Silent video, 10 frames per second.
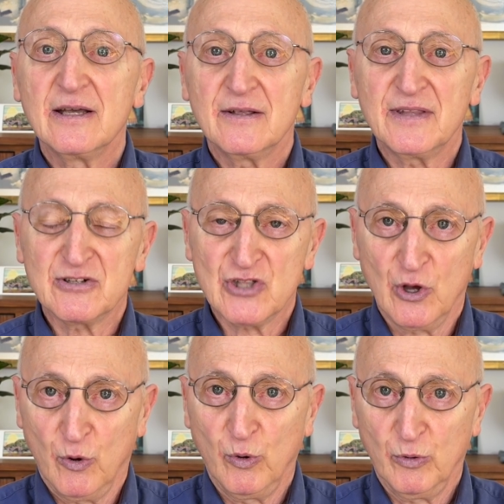There's the
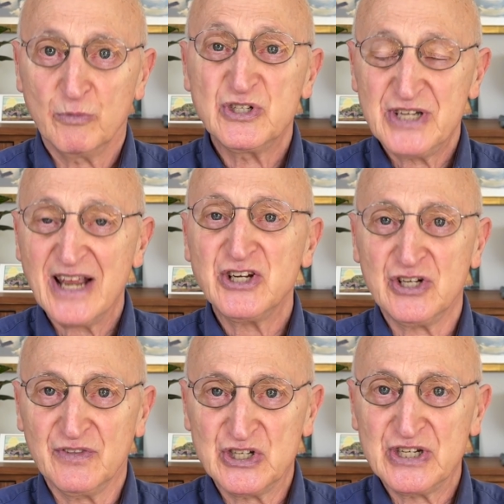whole section,
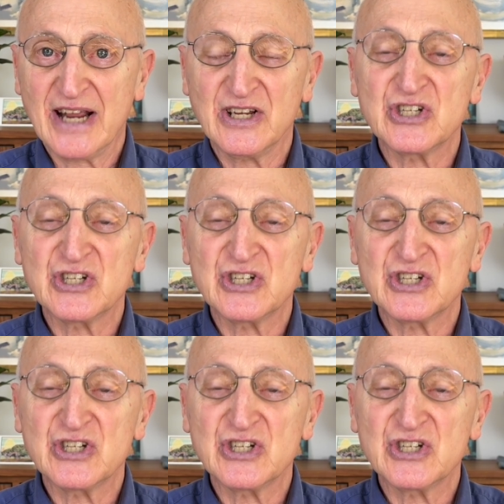the second